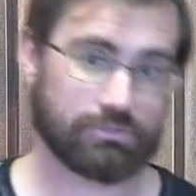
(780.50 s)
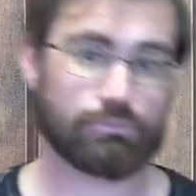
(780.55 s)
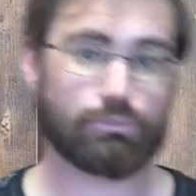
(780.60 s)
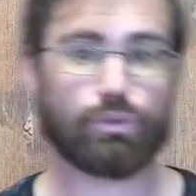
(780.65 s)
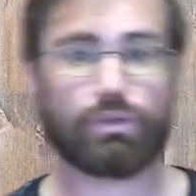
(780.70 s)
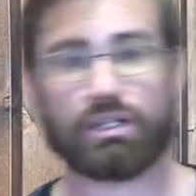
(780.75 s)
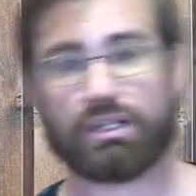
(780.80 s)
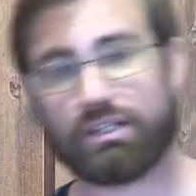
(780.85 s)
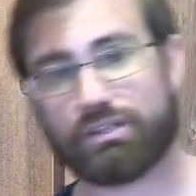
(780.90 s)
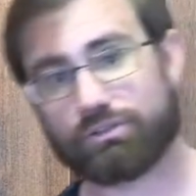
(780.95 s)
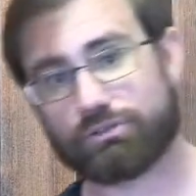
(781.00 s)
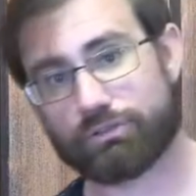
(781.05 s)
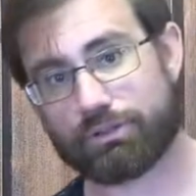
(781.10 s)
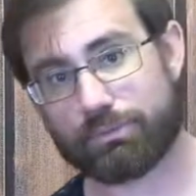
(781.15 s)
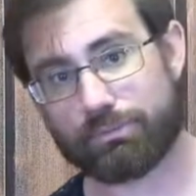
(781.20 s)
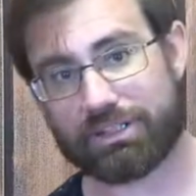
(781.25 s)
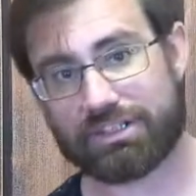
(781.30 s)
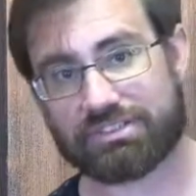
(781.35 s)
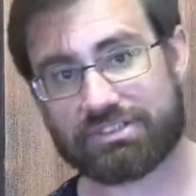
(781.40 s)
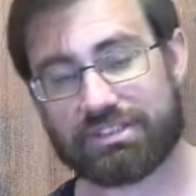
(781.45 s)
morning, 20
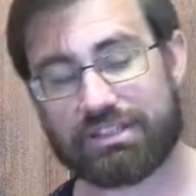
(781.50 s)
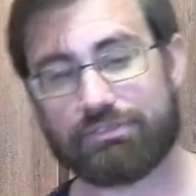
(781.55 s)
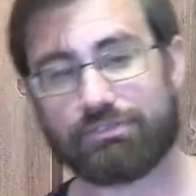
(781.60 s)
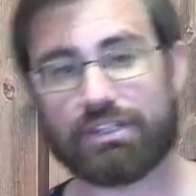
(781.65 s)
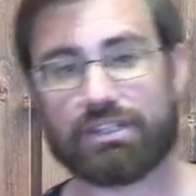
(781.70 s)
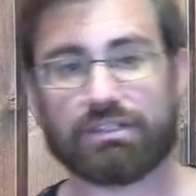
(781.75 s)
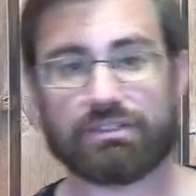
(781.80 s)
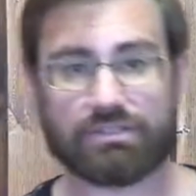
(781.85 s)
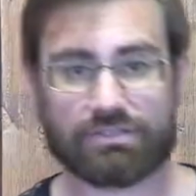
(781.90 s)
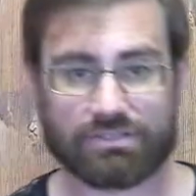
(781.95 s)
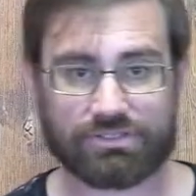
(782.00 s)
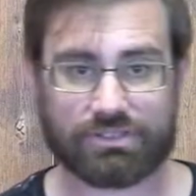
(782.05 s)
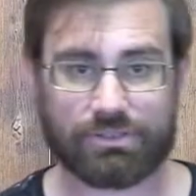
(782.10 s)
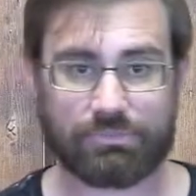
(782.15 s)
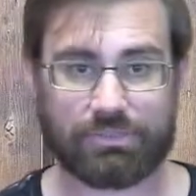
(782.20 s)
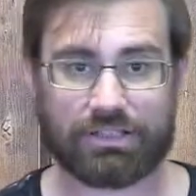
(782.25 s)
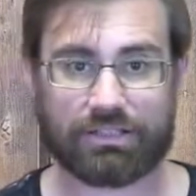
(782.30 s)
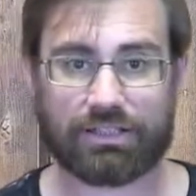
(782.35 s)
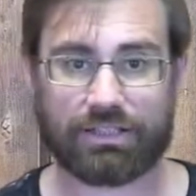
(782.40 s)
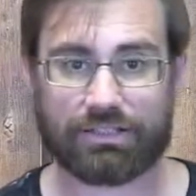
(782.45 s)
minutes evening,
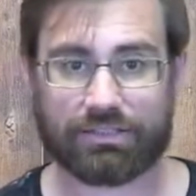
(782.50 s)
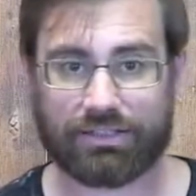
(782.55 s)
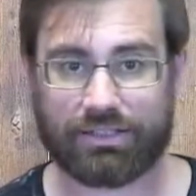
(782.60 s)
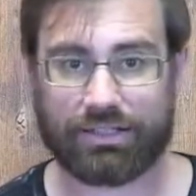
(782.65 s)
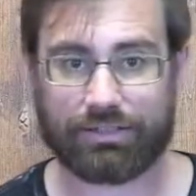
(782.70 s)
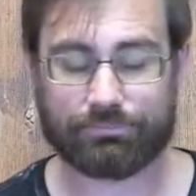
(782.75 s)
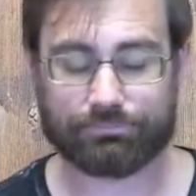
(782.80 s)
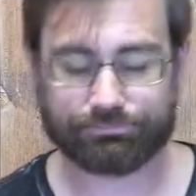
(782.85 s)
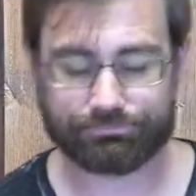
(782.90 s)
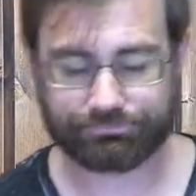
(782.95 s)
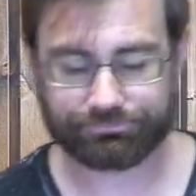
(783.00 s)
something like that.